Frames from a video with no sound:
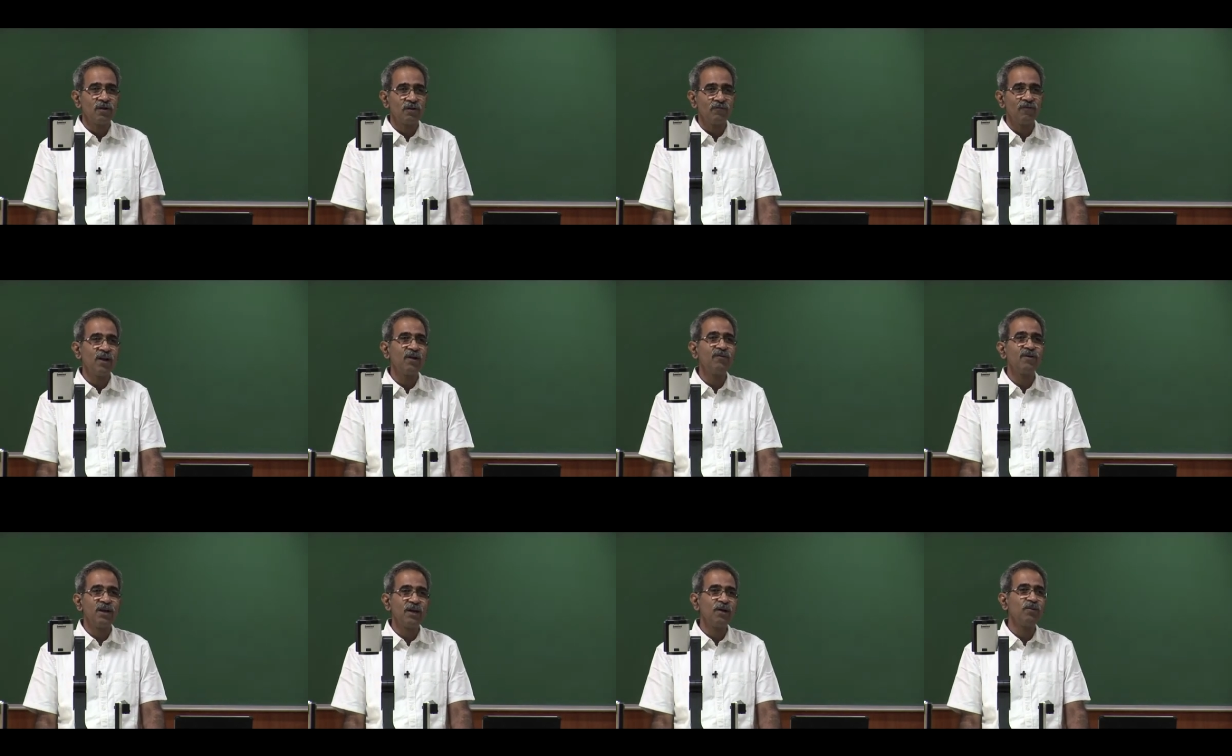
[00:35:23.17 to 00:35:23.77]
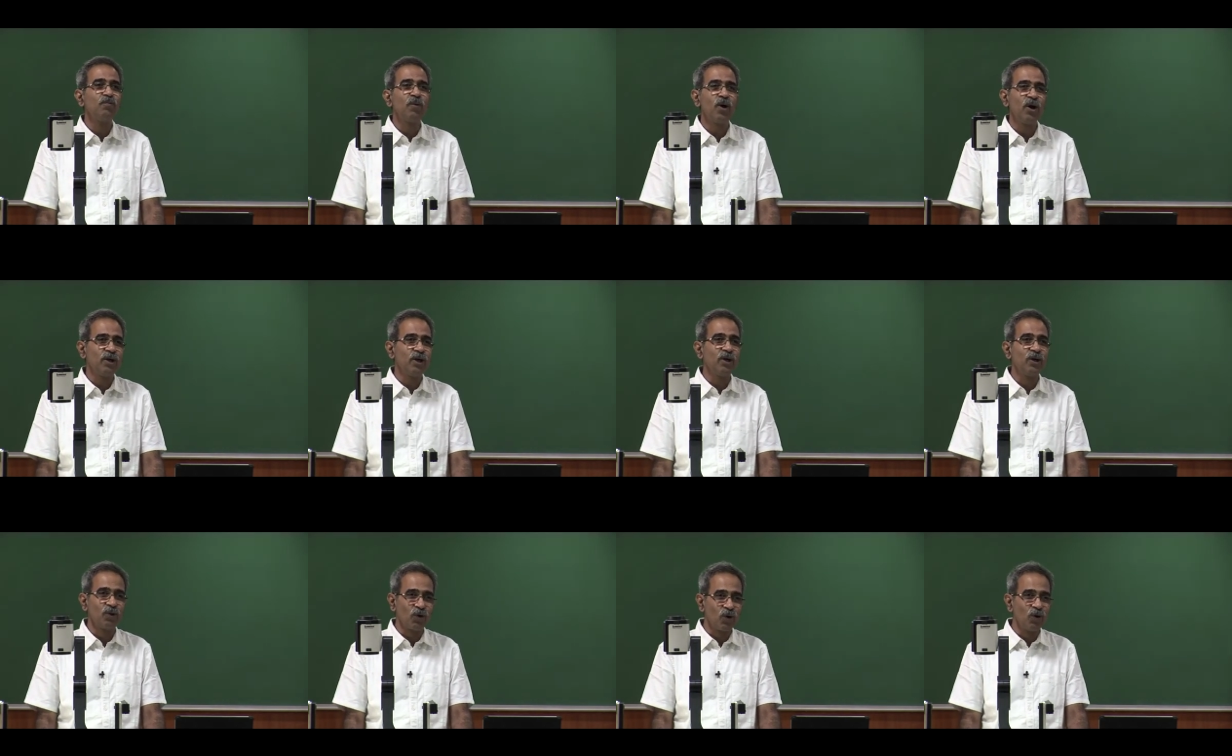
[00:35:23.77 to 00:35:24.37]
very, very
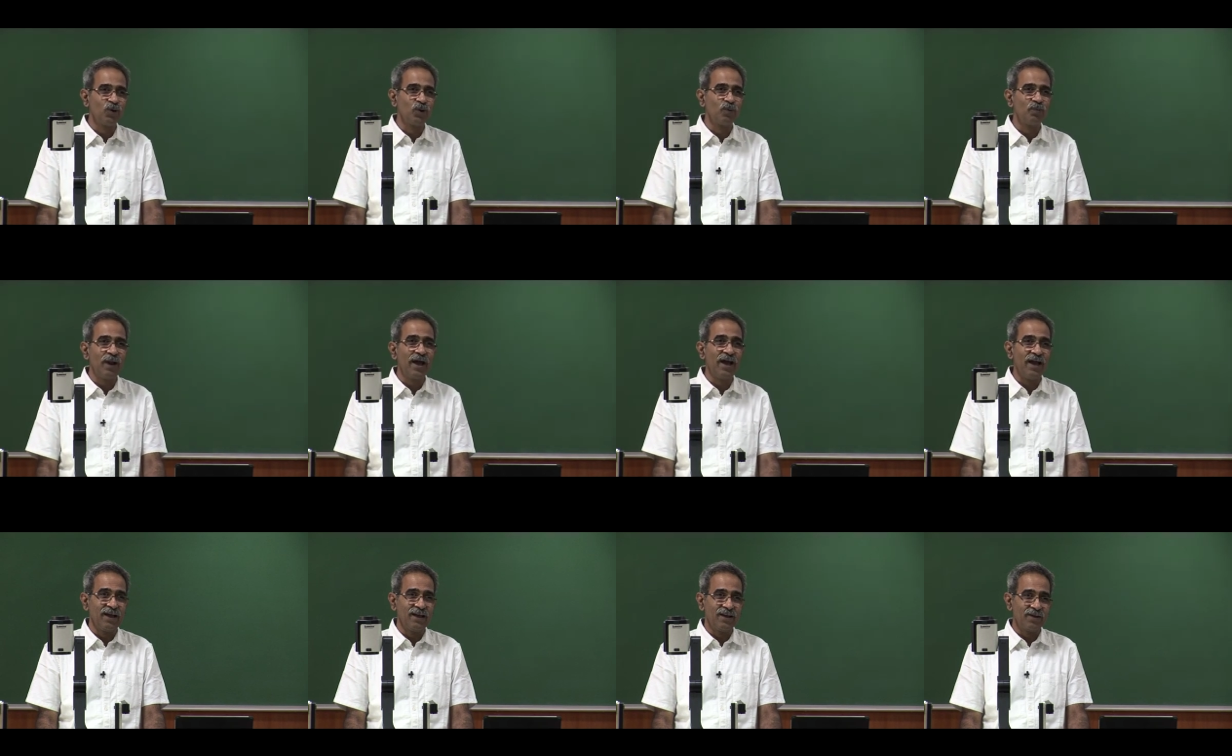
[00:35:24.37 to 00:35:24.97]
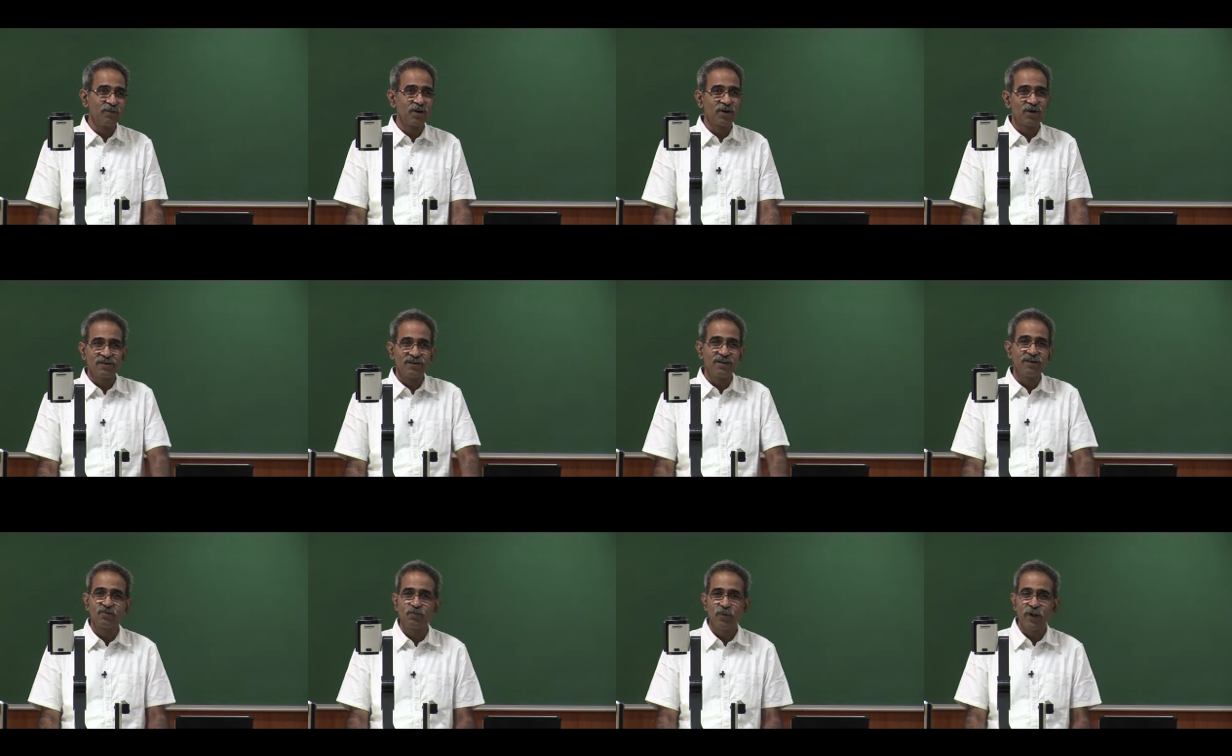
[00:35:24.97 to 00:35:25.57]
important role to play,
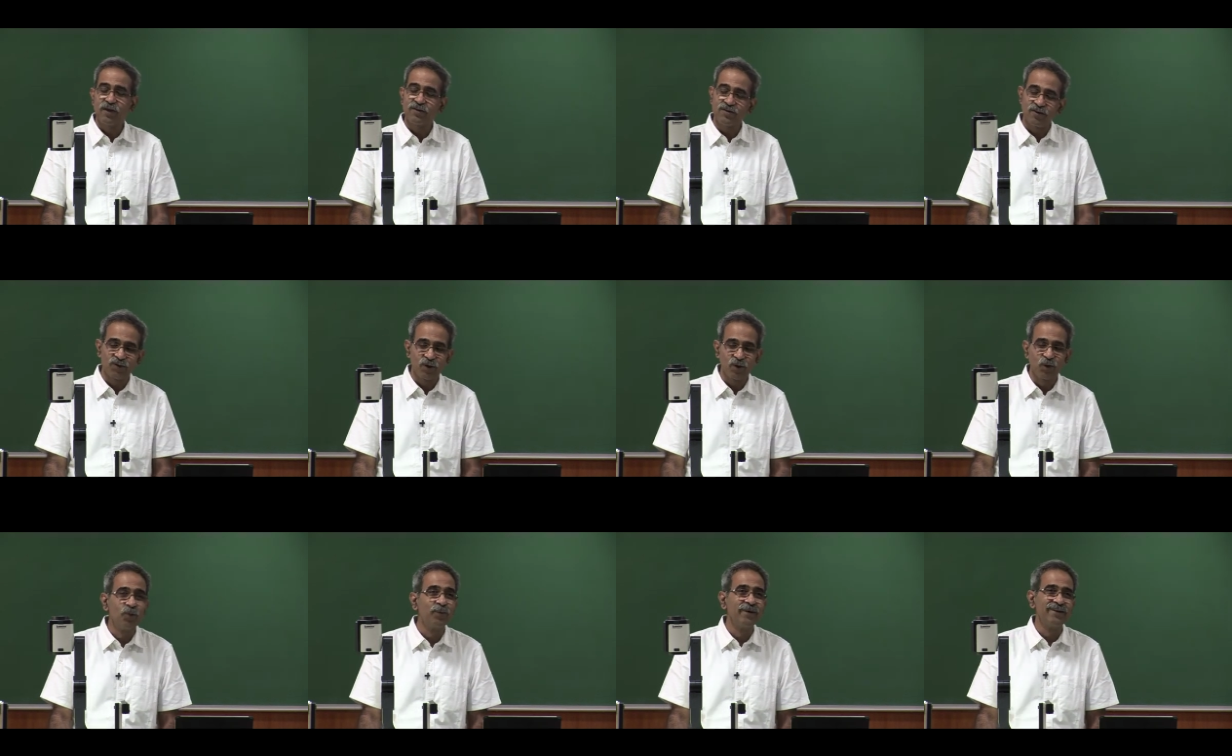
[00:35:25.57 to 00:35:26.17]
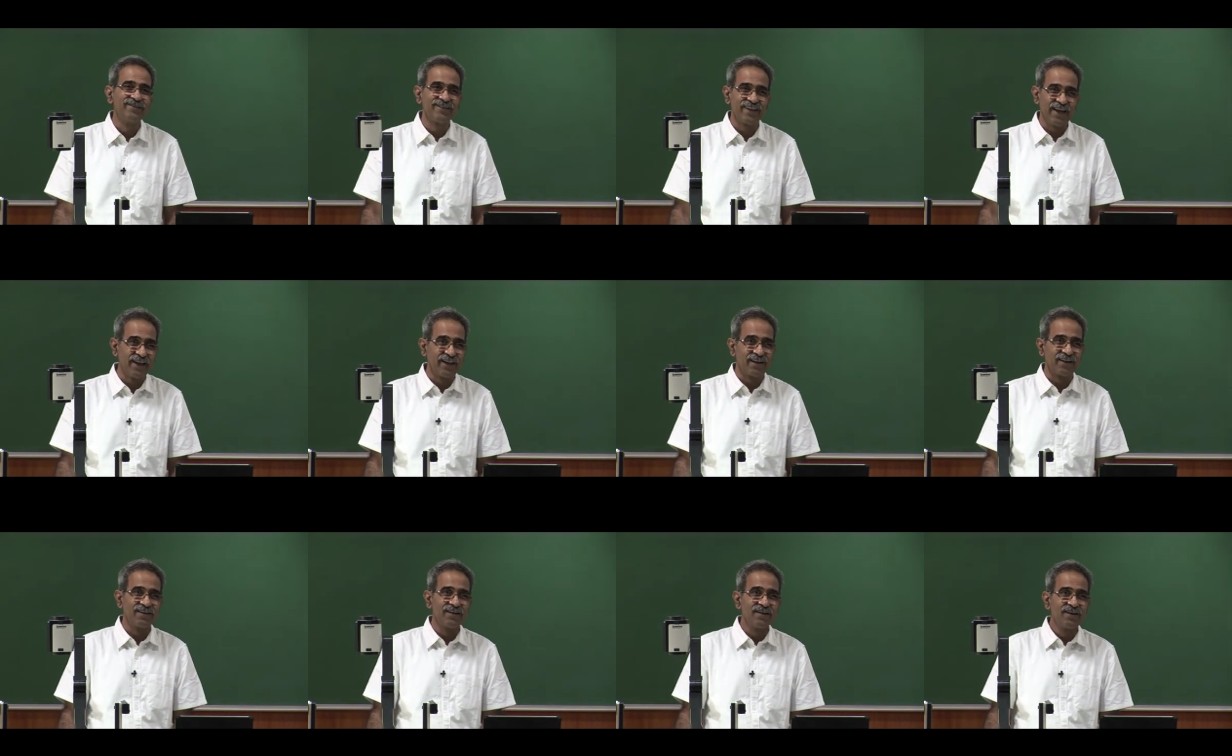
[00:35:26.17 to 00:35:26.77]
because it speaks of the human
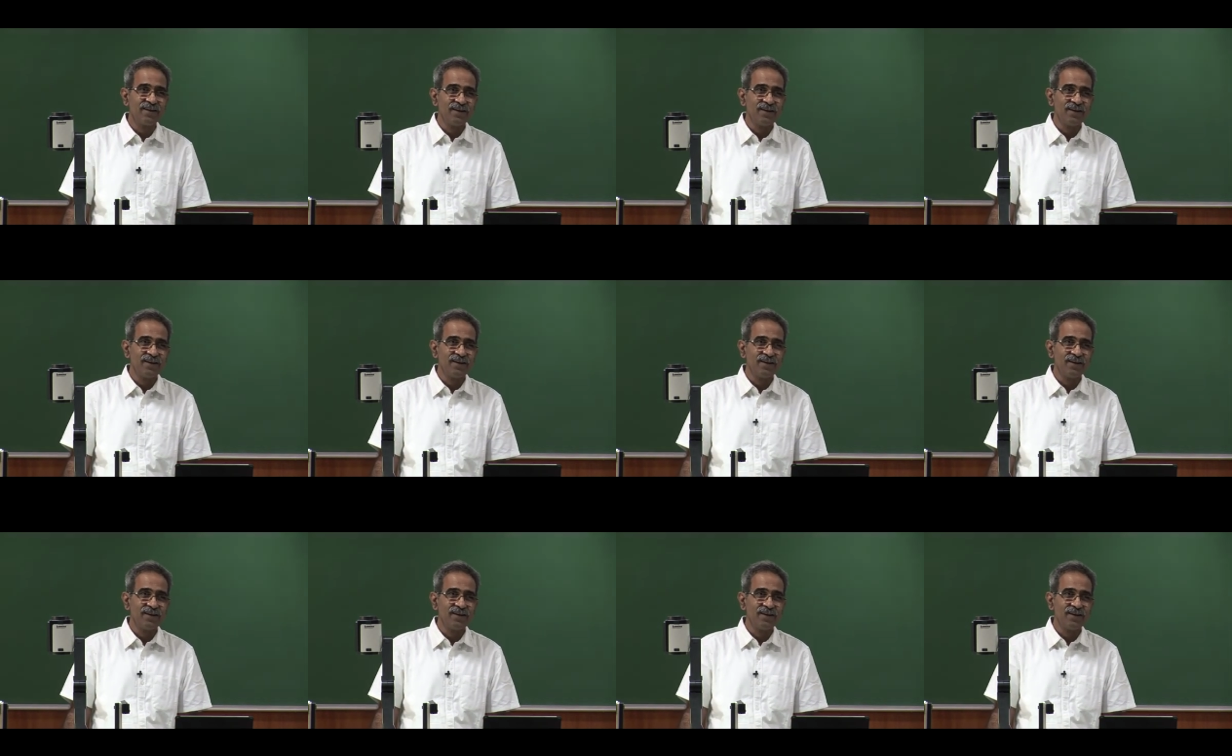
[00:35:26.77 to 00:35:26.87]
psyche,